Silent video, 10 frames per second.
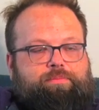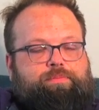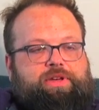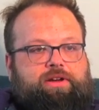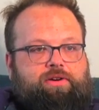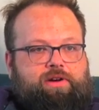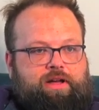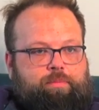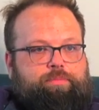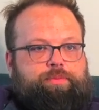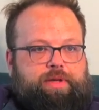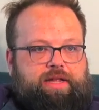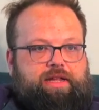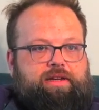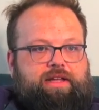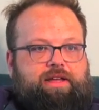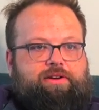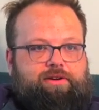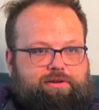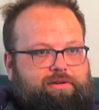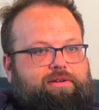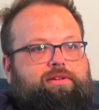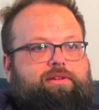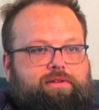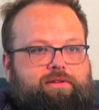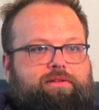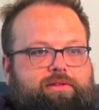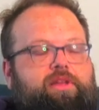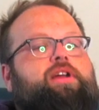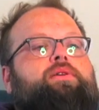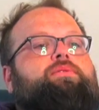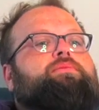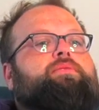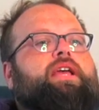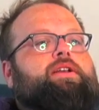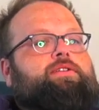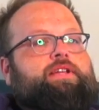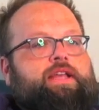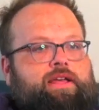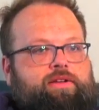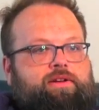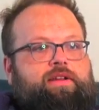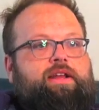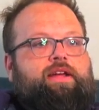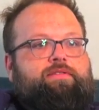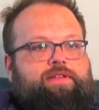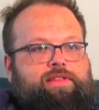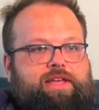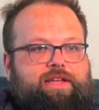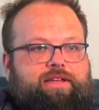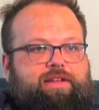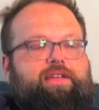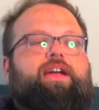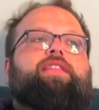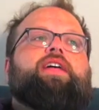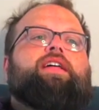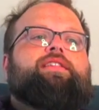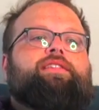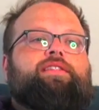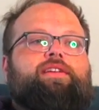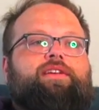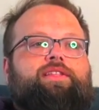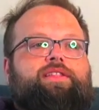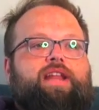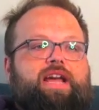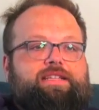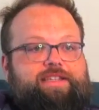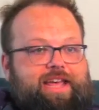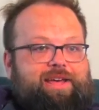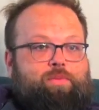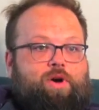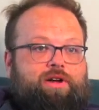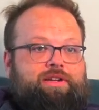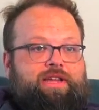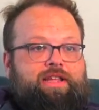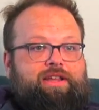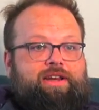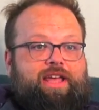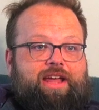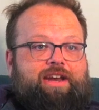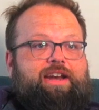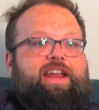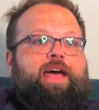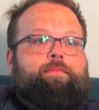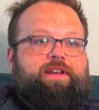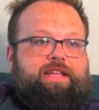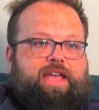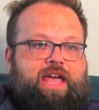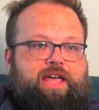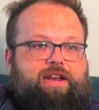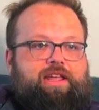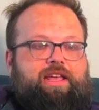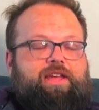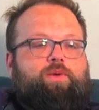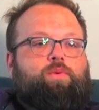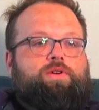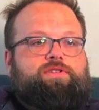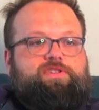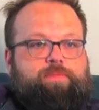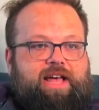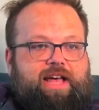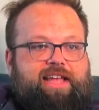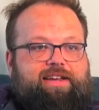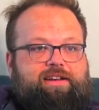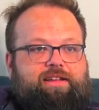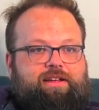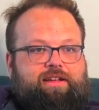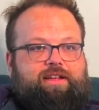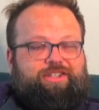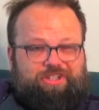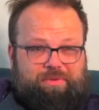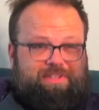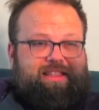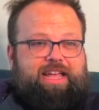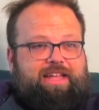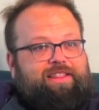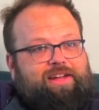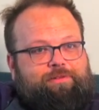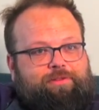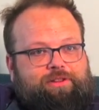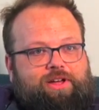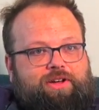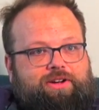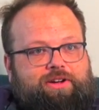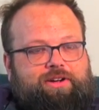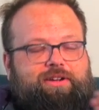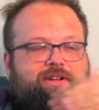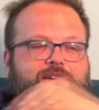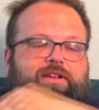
pick her up and get her together and everything. And then the next day I'd walked in and it had happened again in a worse spot, and she was laying there for longer.